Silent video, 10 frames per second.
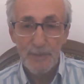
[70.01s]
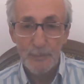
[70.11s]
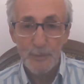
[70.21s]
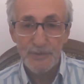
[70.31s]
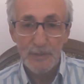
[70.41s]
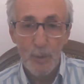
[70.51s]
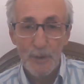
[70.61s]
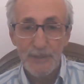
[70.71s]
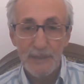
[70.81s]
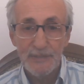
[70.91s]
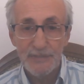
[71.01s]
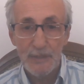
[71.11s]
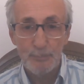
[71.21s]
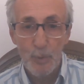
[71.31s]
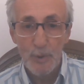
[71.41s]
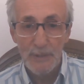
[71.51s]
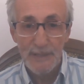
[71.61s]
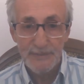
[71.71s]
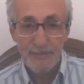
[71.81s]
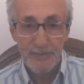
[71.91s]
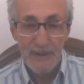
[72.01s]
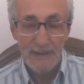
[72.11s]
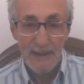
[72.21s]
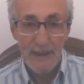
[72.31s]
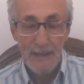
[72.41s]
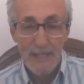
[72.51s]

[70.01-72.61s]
it was an audience that more or less friendly,